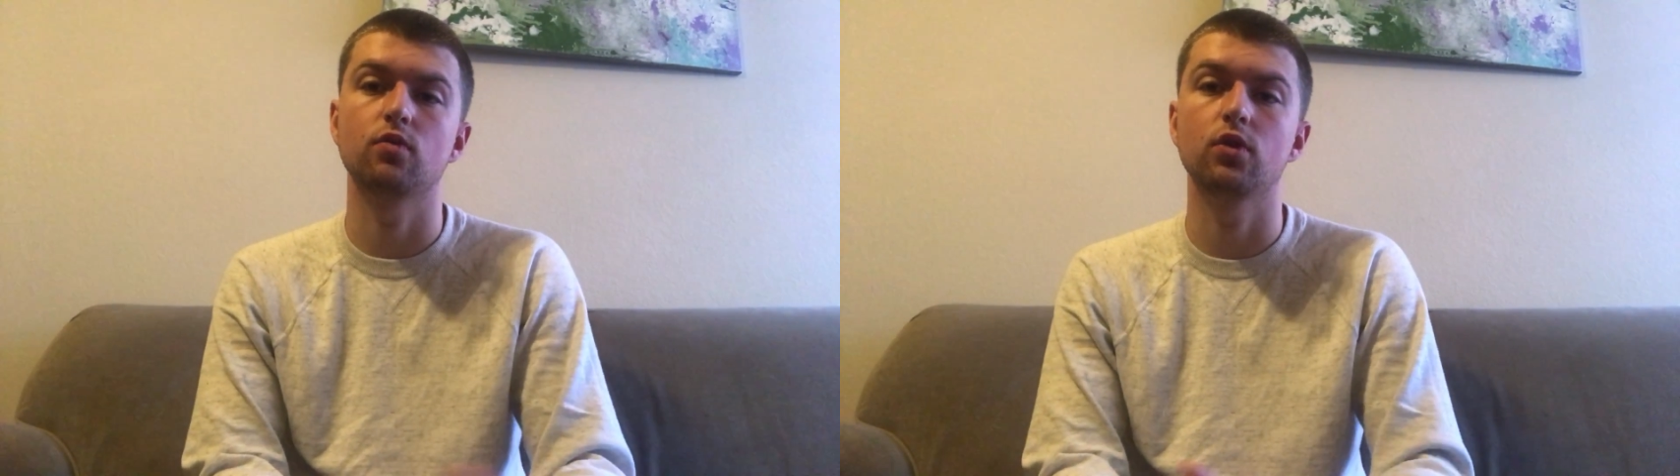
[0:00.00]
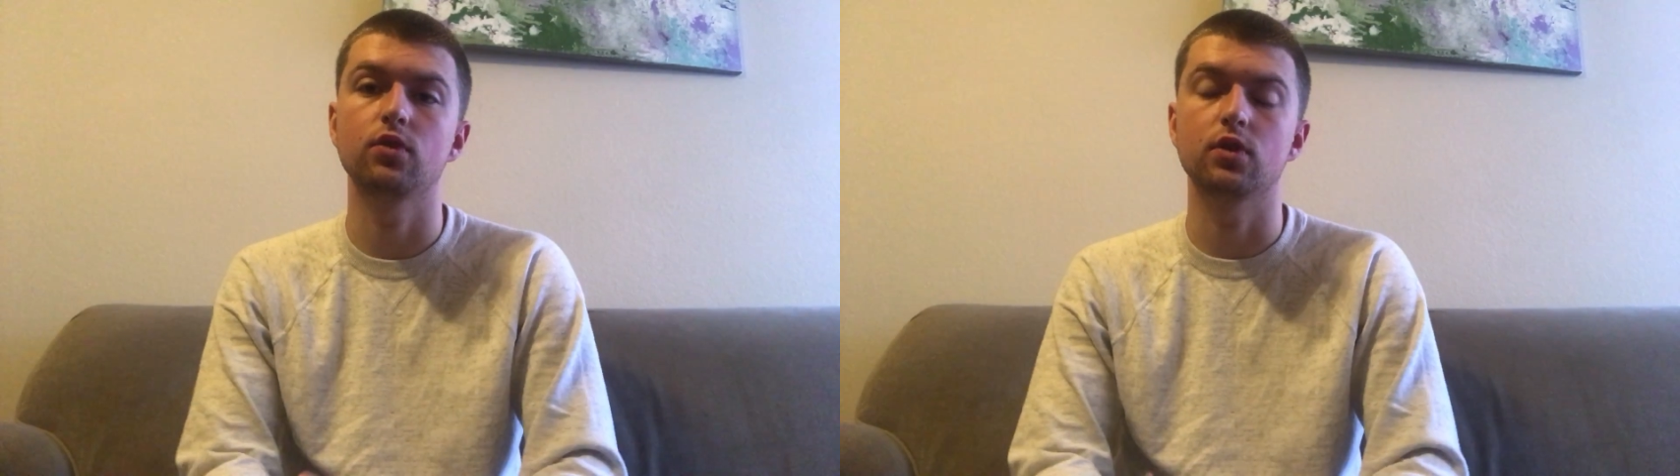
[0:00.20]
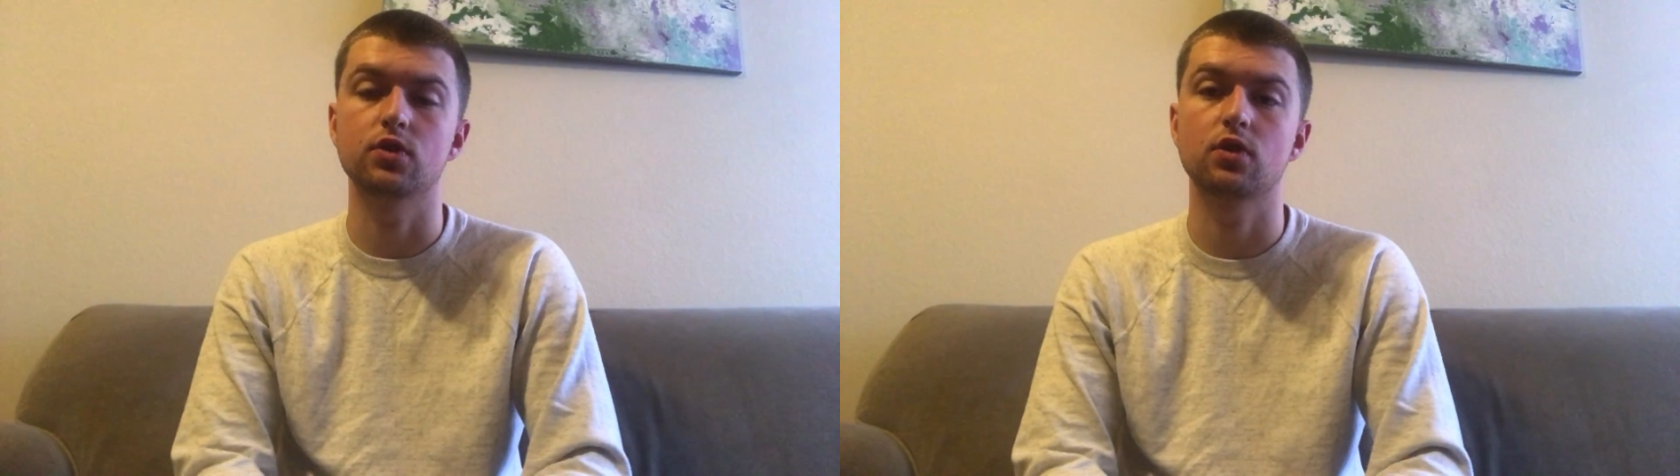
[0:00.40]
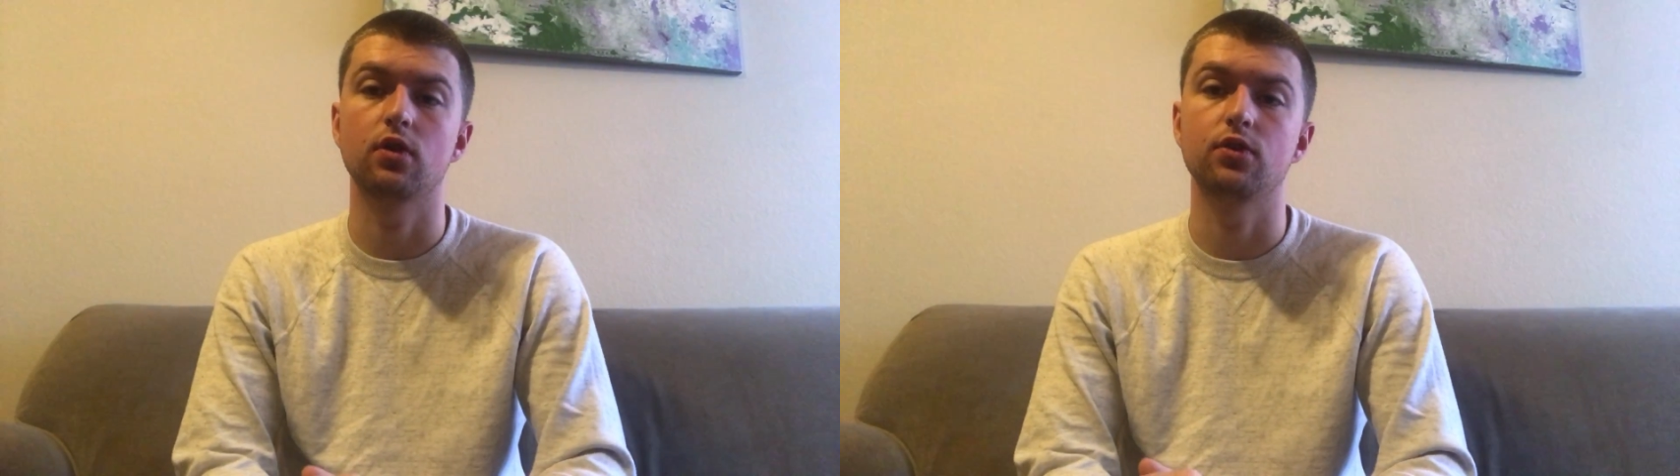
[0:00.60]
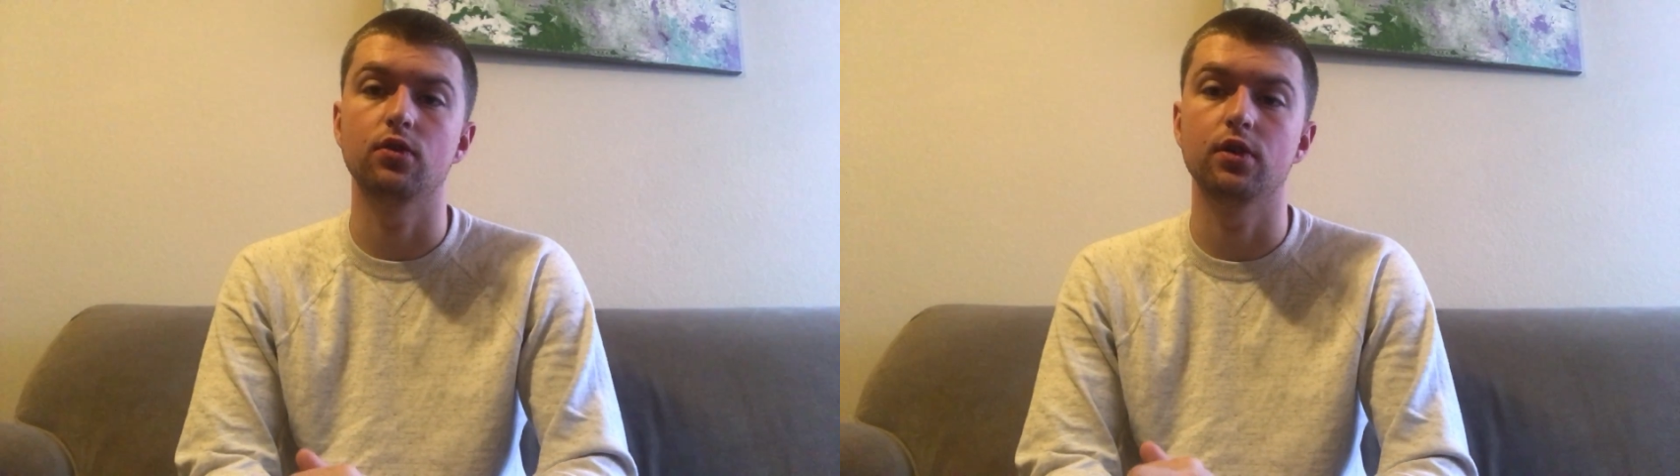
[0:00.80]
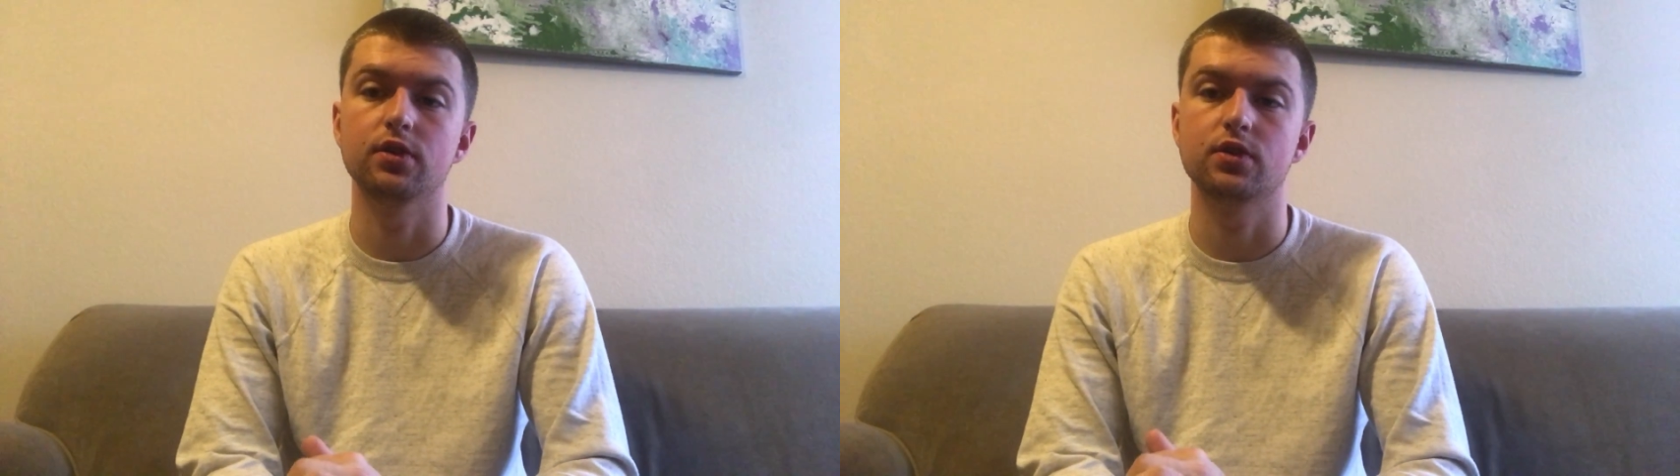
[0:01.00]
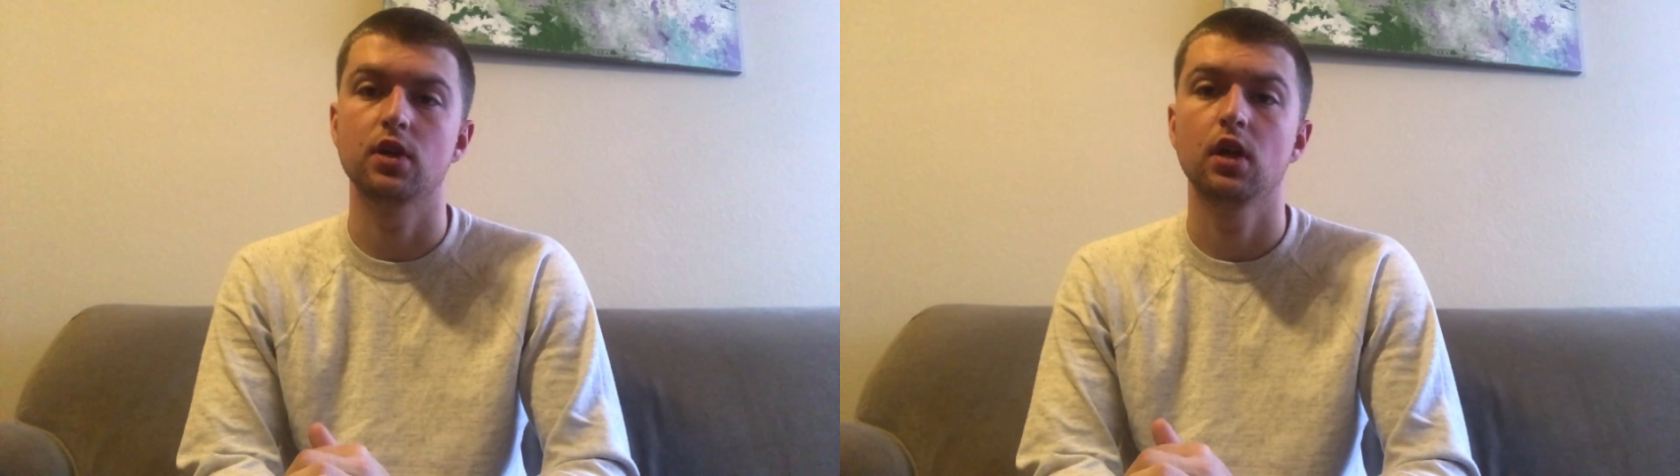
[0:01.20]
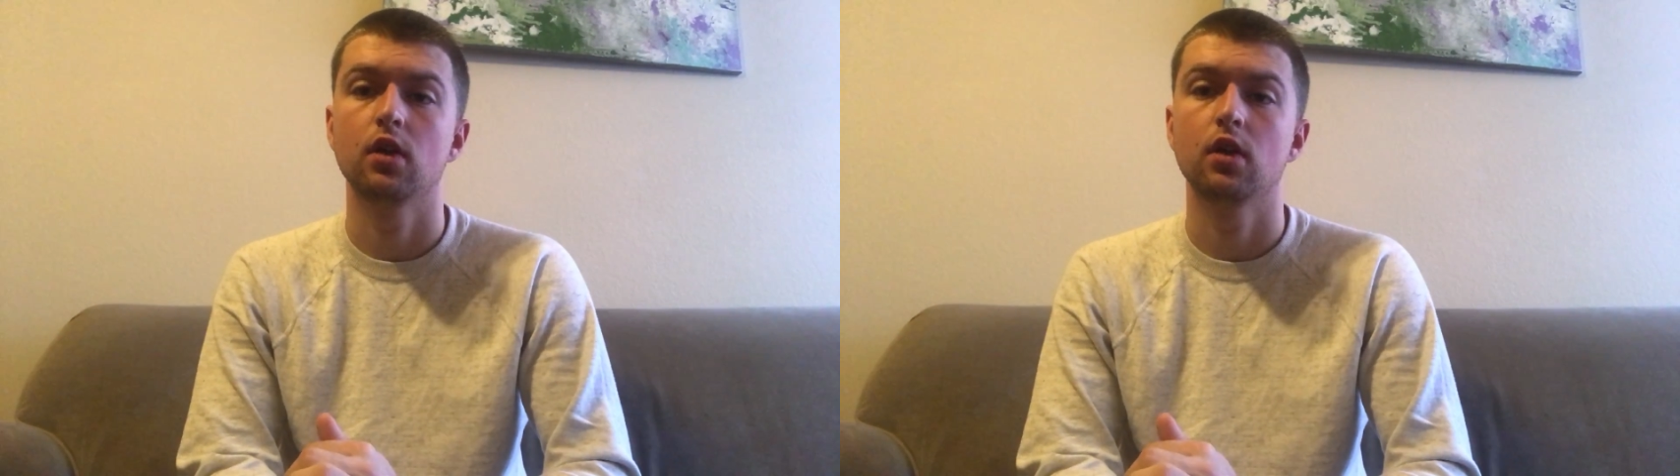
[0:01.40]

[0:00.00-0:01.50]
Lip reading: what you can start doing is